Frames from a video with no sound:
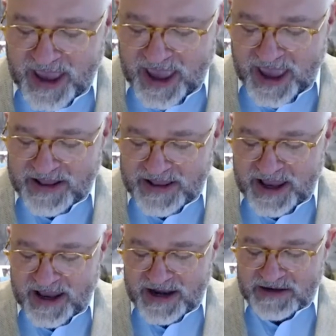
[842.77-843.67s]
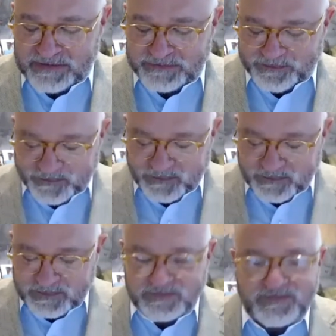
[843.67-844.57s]
And then
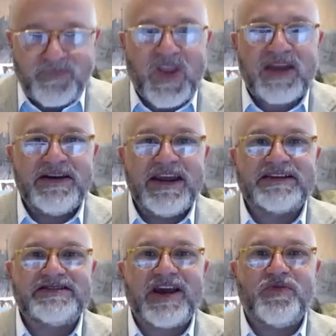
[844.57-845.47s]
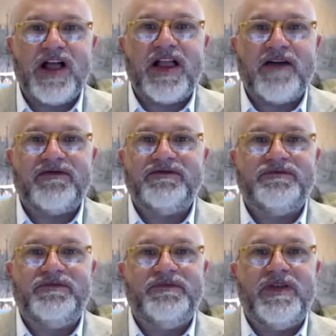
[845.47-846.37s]
Nick said, well,
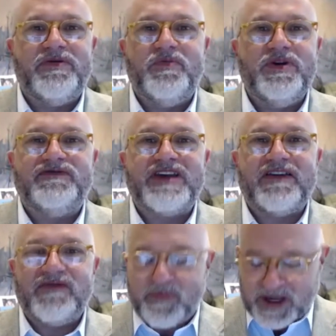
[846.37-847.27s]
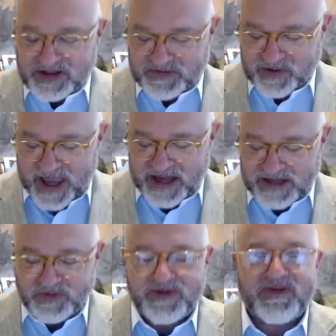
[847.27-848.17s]
we've saved the best for
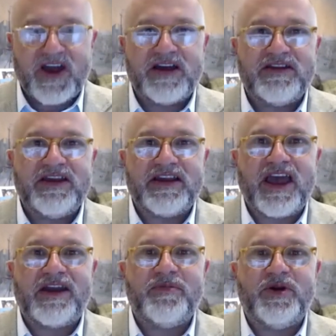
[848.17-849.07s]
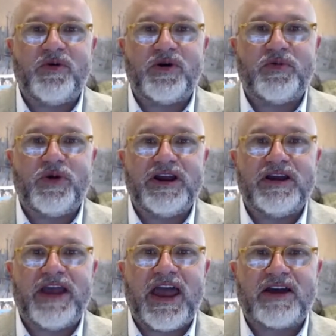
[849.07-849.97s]
last. We've got the Academy Award
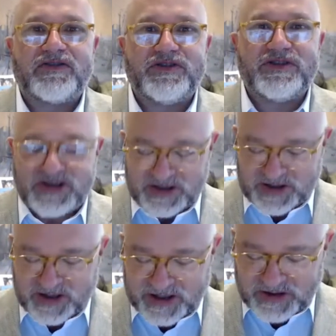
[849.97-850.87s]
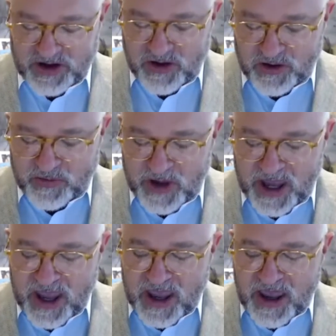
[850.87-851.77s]
winning actress Celeste Holm
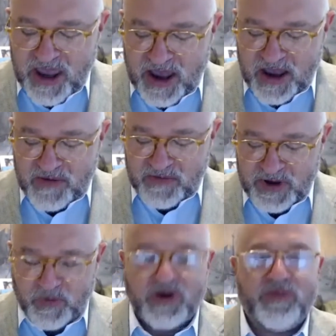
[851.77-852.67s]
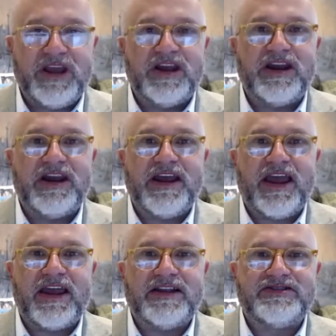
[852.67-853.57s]
will be in it.
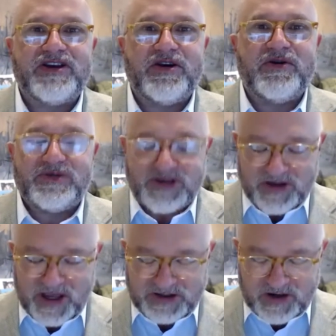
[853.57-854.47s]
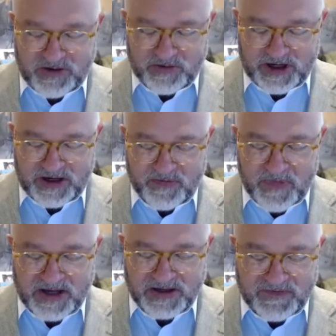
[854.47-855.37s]
And so Celeste Holm did a
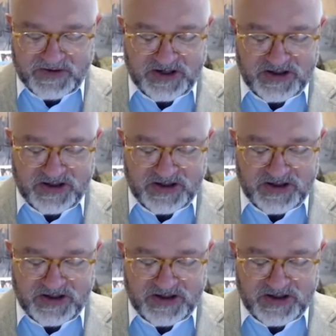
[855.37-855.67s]
magnificent